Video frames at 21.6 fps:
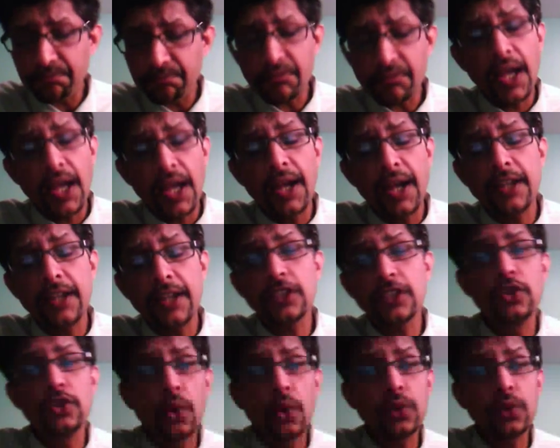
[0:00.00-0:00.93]
and as
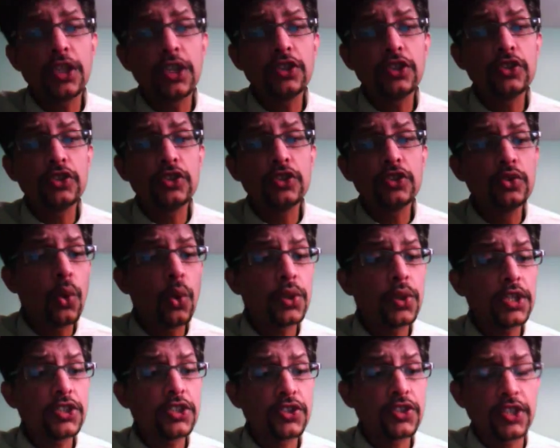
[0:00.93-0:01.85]
you know, there is no
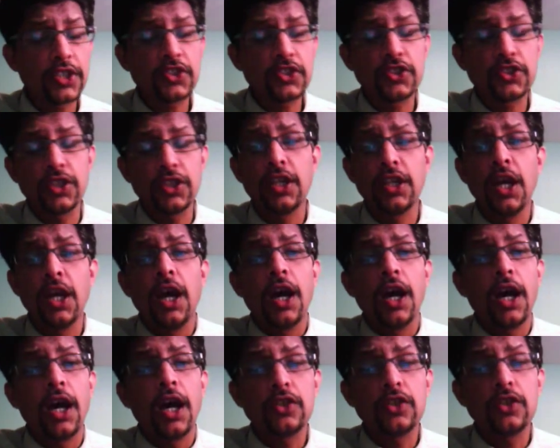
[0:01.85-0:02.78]
restriction,
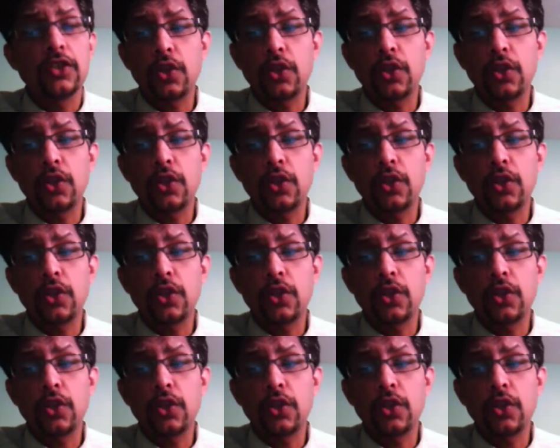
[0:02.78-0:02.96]
so the